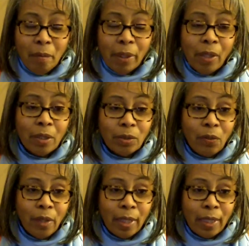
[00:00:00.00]
but I also
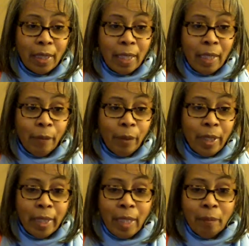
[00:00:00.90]
think that we
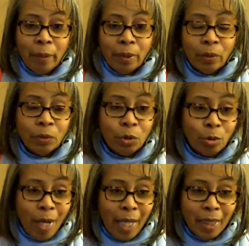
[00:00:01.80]
cannot be so
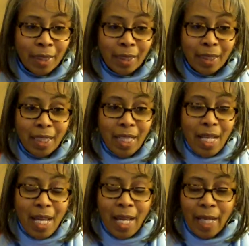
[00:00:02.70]
strident
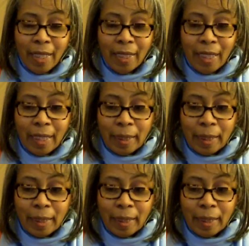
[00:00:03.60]
and